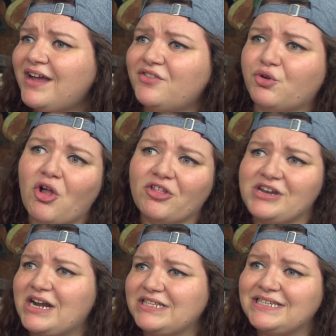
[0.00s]
and they're all
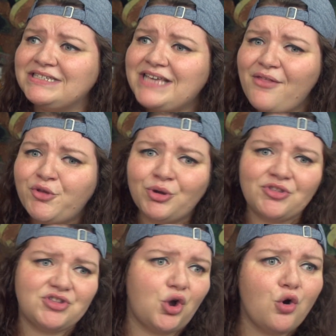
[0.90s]
in on it together,
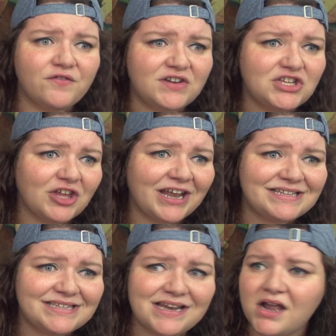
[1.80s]
and the orphanage
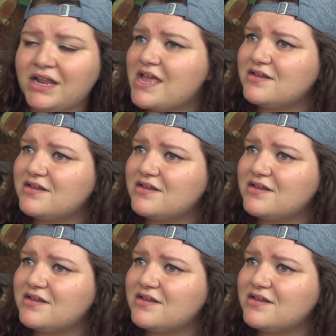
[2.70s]
lady's in on it,